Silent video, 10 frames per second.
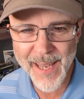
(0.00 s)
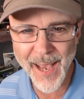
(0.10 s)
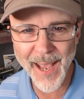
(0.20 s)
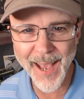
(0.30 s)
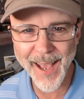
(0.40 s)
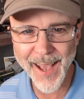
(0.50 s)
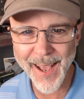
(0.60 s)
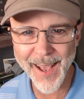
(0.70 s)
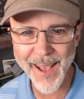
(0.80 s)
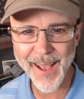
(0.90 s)

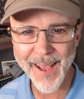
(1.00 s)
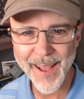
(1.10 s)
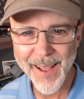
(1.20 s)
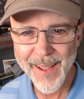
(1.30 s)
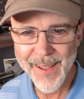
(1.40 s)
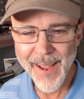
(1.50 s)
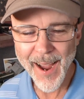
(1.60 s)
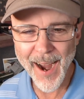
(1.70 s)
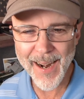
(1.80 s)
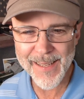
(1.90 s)
All
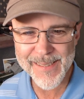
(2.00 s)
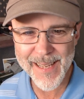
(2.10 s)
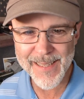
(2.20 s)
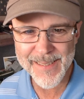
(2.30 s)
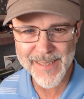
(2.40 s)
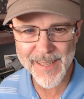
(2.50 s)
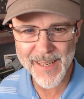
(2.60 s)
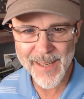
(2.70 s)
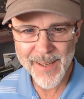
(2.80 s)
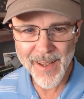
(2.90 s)
right, I'll send it to
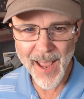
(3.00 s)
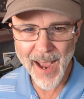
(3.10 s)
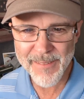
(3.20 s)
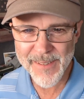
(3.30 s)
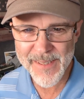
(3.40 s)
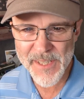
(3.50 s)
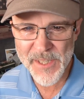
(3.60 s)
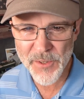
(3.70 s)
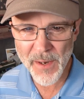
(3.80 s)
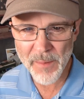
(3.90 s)
you after this
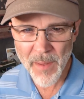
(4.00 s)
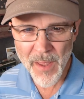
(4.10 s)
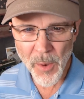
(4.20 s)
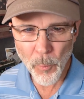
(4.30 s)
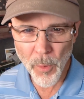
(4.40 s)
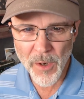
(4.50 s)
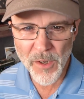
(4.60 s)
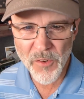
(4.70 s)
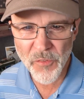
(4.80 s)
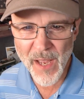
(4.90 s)
stream.
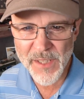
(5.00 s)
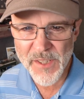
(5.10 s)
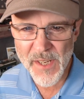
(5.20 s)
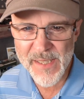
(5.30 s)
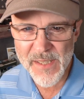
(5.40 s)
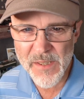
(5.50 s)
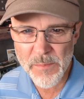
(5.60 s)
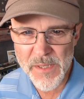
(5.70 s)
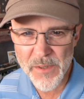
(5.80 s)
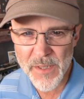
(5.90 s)
Workos flashlights has some
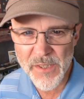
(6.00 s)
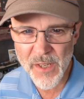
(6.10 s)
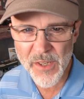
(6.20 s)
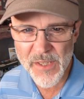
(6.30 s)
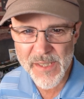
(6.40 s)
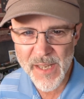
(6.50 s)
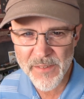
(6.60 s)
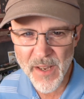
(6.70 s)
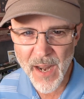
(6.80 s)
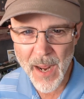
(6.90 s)
seriously good
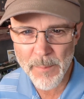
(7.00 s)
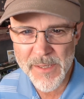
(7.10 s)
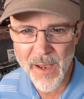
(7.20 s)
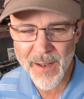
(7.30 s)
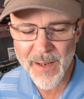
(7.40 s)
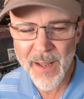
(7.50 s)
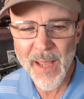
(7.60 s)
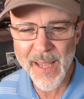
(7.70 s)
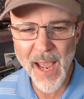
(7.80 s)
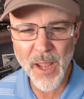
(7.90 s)
sales on Amazon.
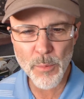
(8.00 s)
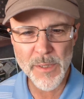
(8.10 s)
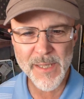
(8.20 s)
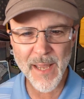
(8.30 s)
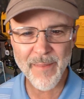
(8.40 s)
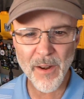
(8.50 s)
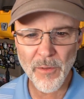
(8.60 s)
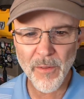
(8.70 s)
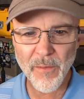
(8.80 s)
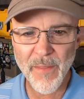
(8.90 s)
Yeah, you were saying that
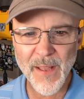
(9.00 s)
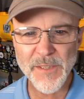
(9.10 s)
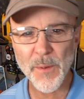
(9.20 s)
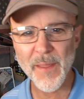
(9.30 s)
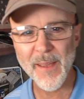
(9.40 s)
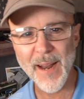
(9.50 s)
earlier. That's really good.